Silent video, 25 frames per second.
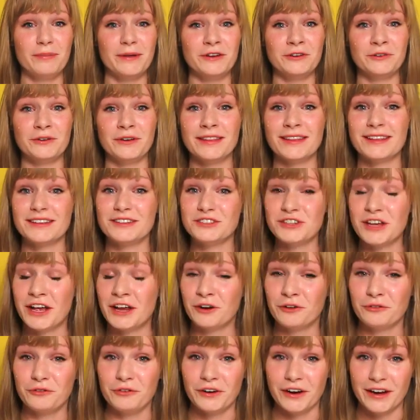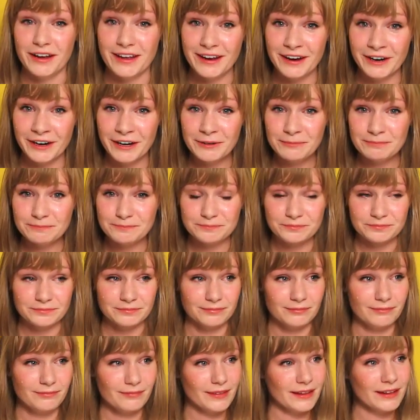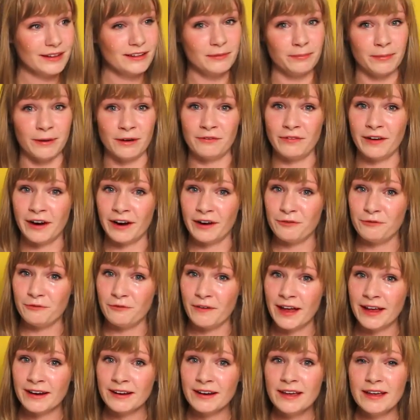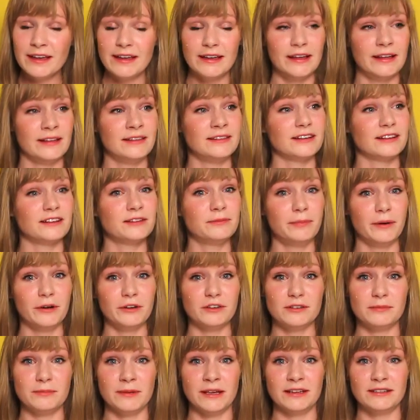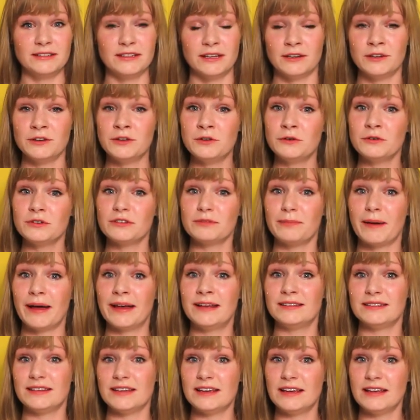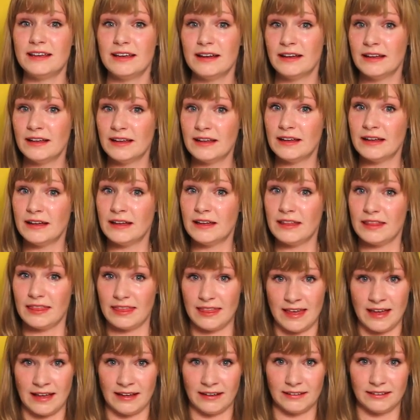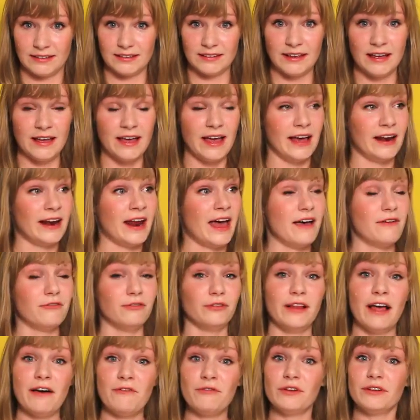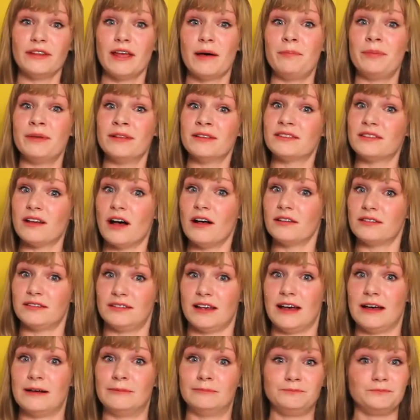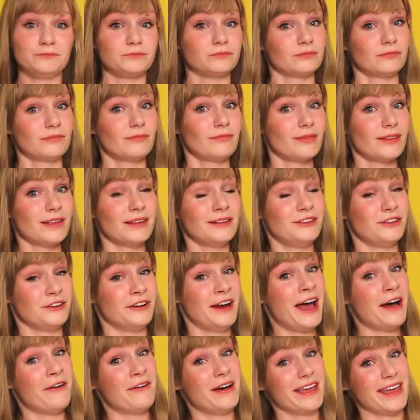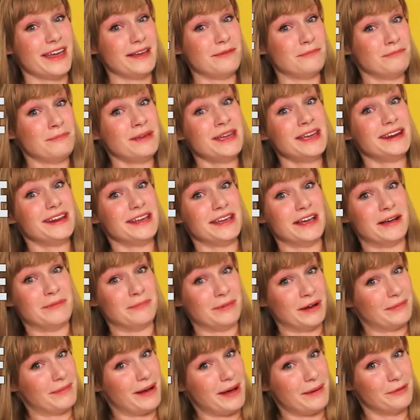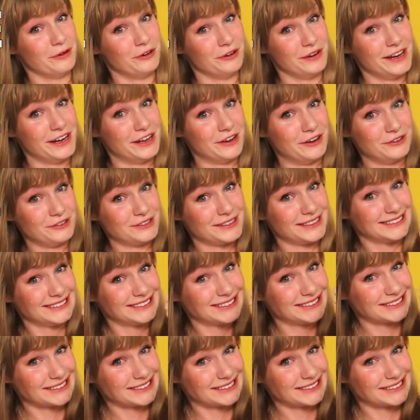We've been doing this channel for a year. It's been very fun. It's exposed me to new spicy things, and I have leveled up in salsa. So now I get medium on my burritos.